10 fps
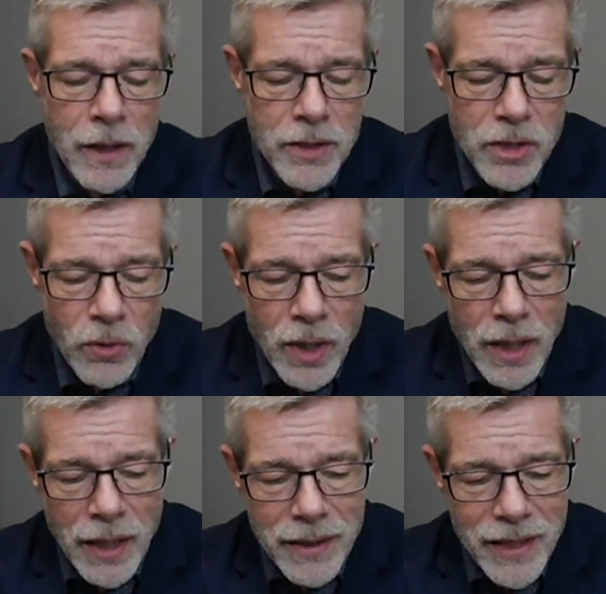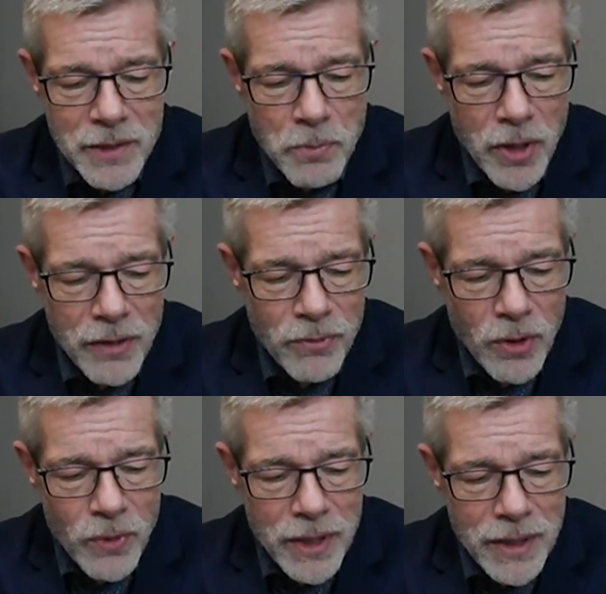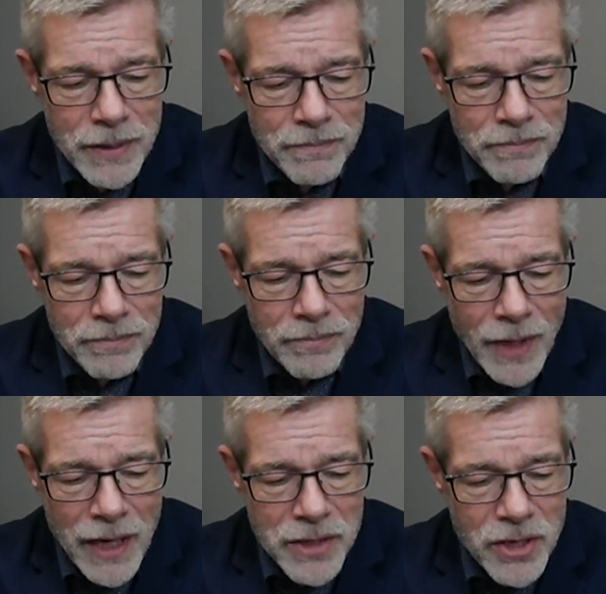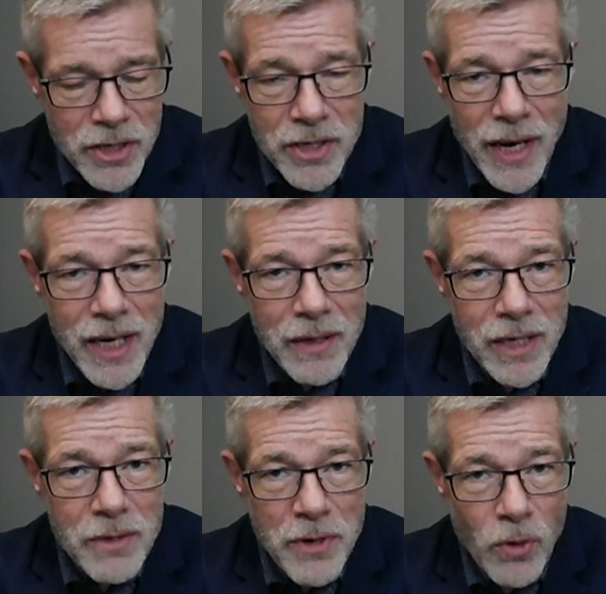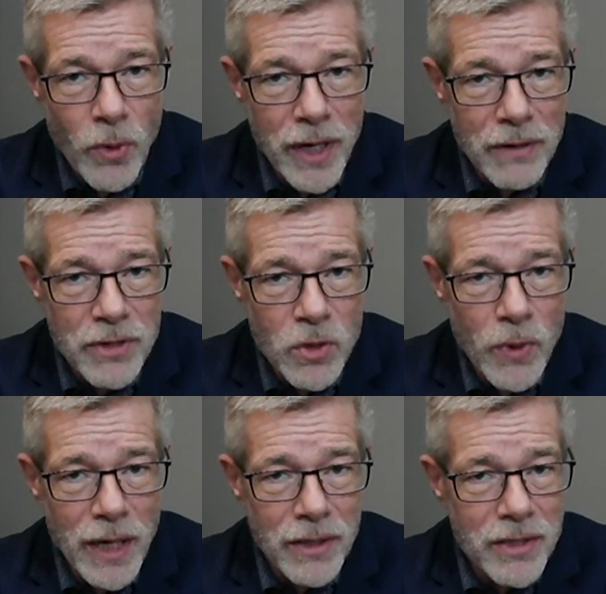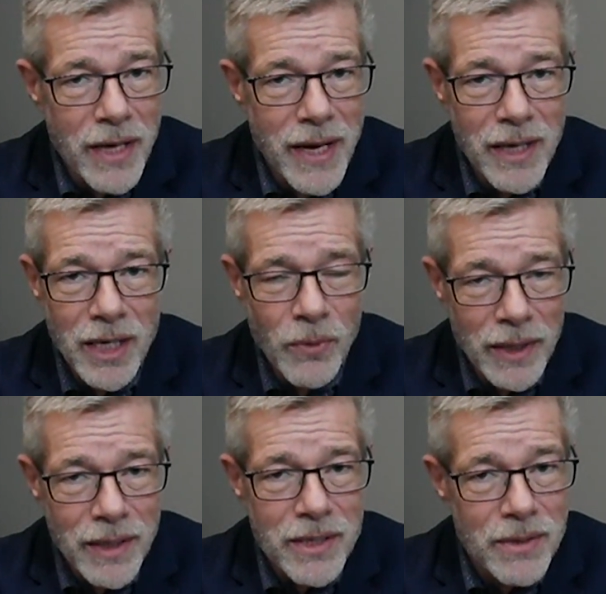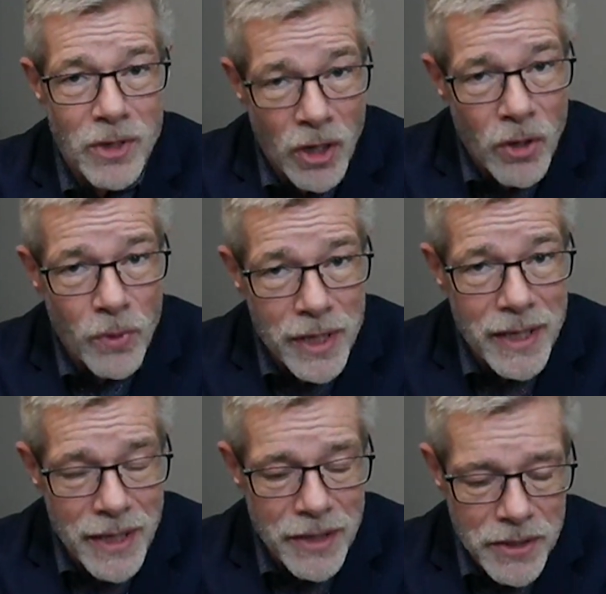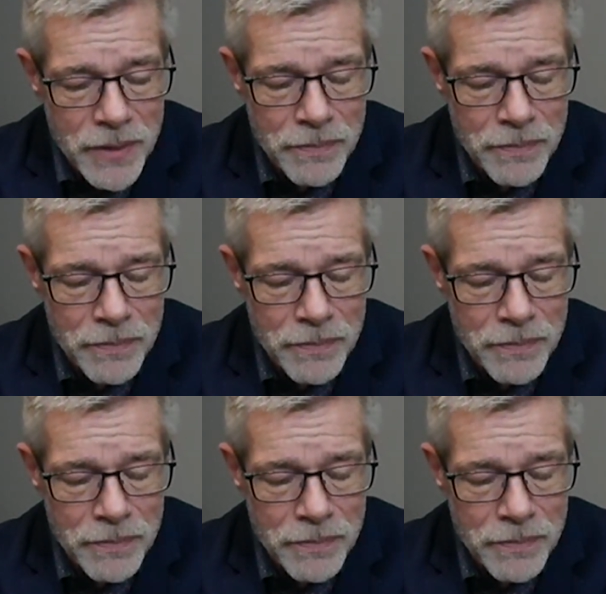So I think that's part of what we as a society need to be aware of as well and say, hey, you know what? Let's call it what it is.